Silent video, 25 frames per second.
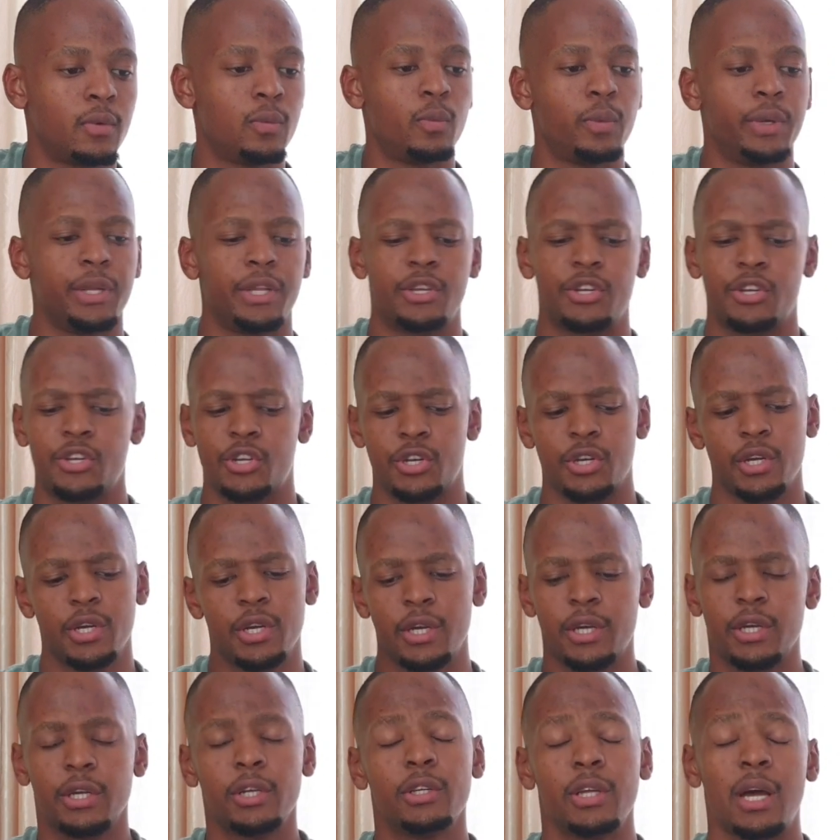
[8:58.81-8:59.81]
which
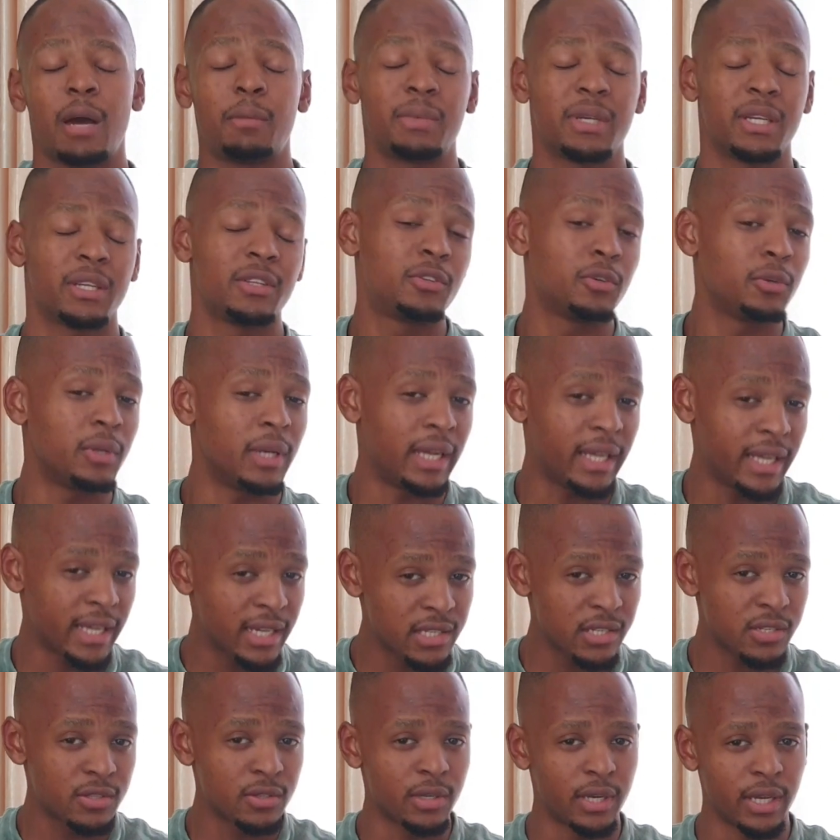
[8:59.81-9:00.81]
I'm gonna do
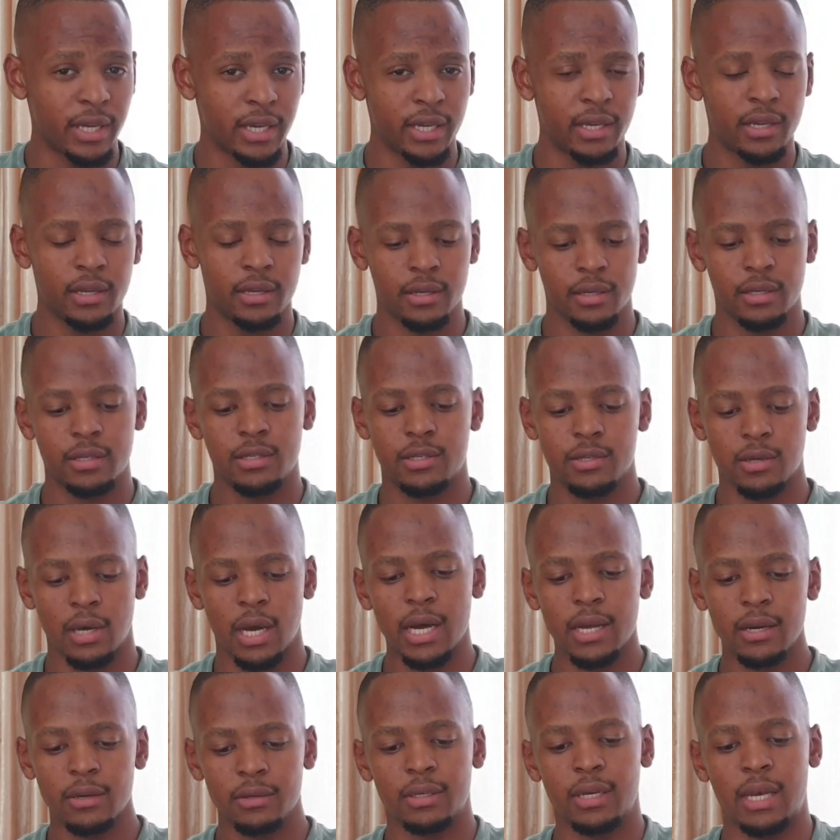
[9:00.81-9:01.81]
legs today. So
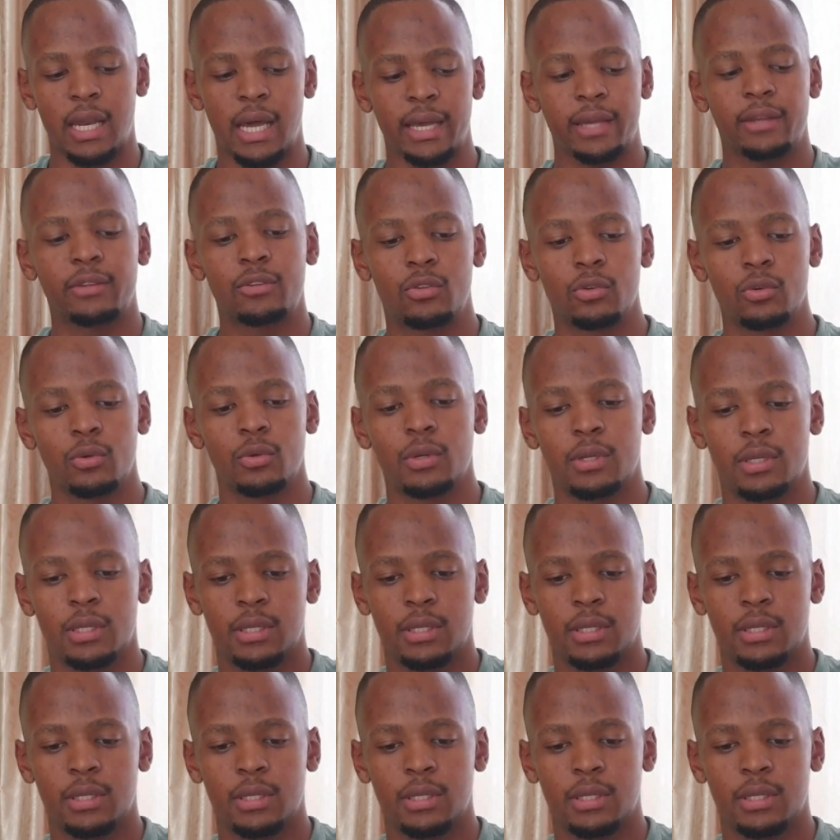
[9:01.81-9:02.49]
I don't like to,